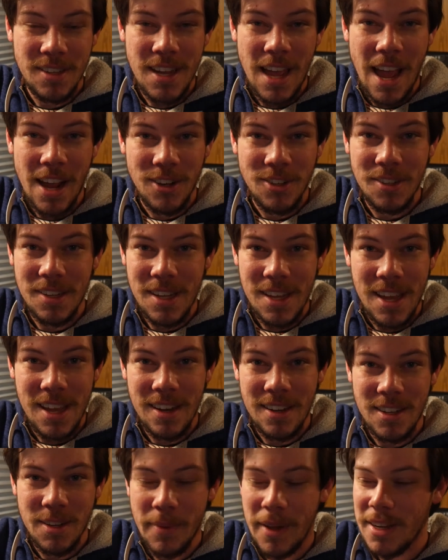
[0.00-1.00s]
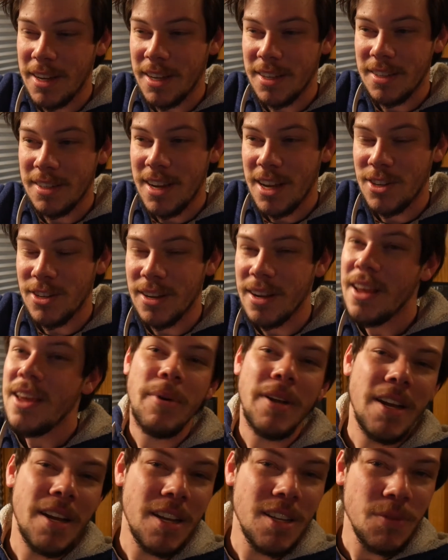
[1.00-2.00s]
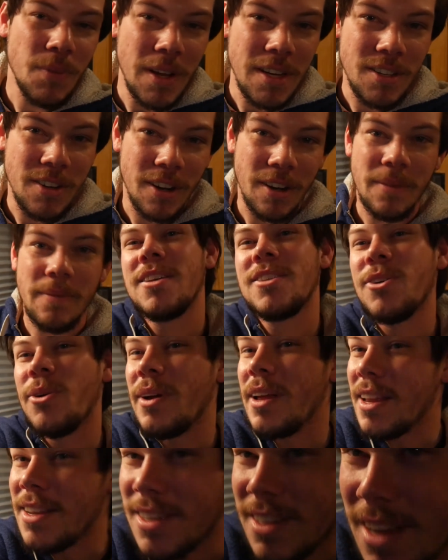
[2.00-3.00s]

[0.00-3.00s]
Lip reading: to actually get to my destination. But it is winter, so it's